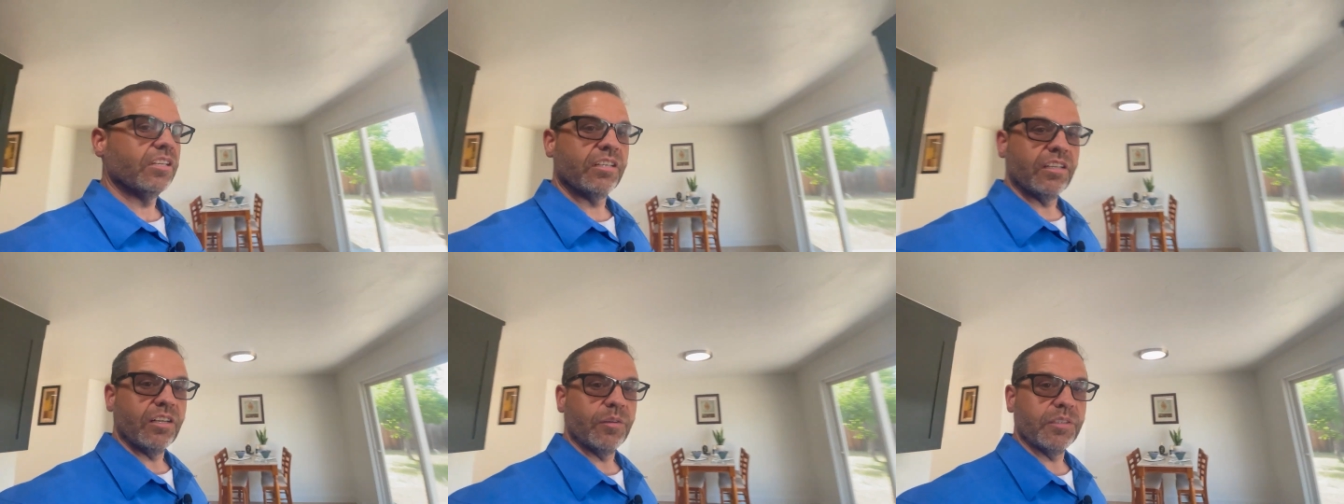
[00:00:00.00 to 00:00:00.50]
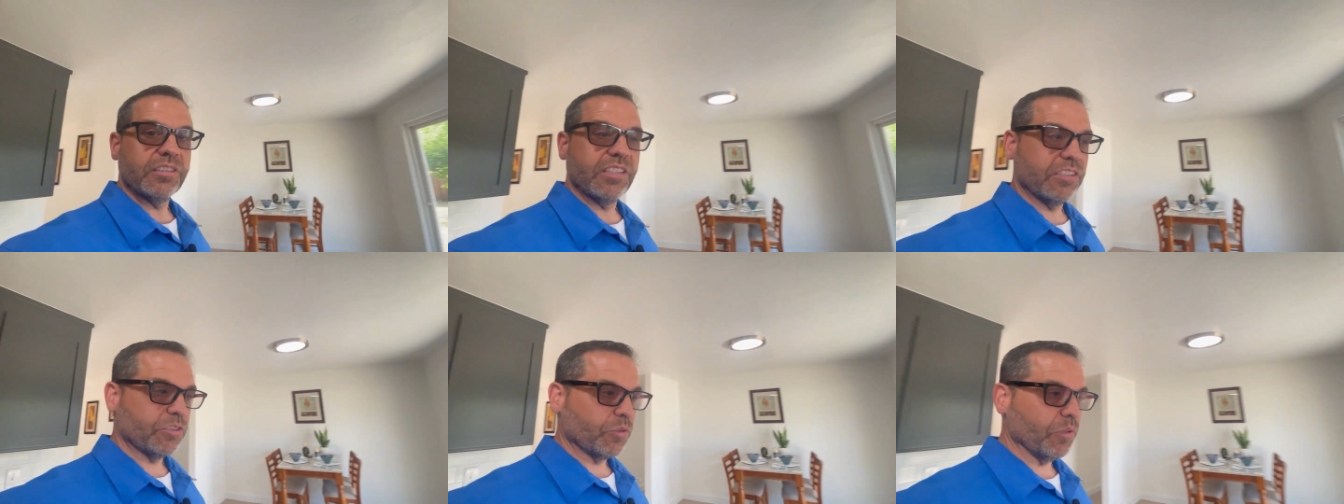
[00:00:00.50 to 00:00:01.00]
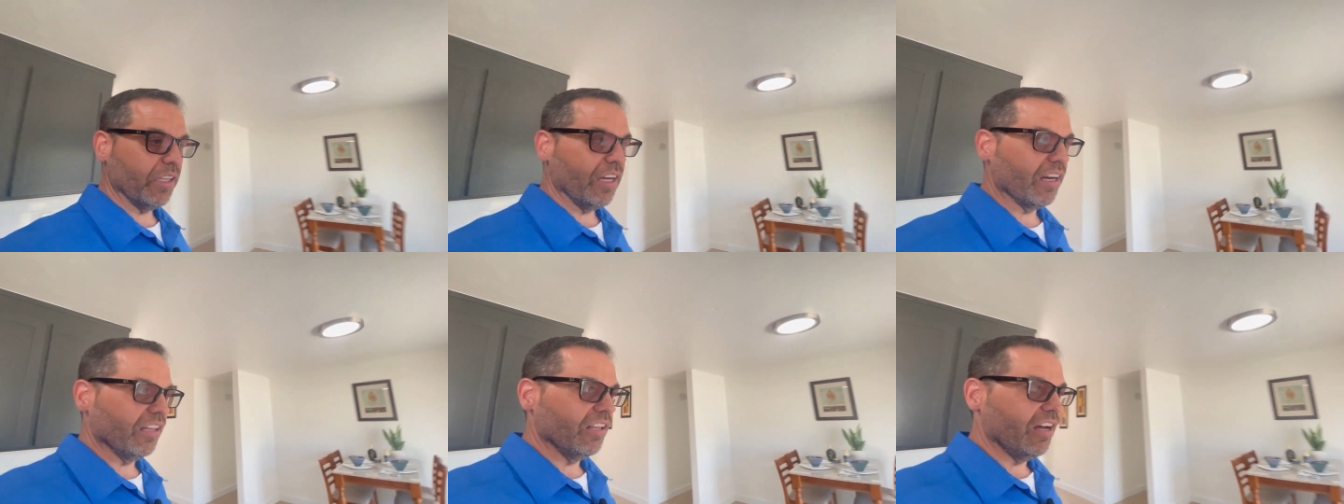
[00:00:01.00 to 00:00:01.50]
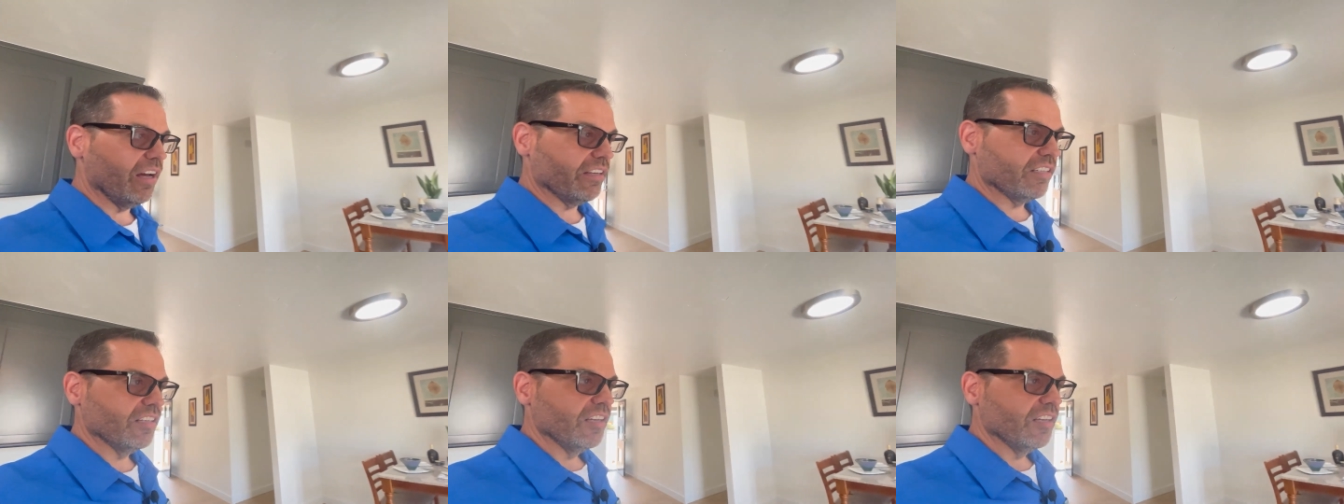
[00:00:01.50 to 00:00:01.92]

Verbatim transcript: You know, it, it's truly got a lot.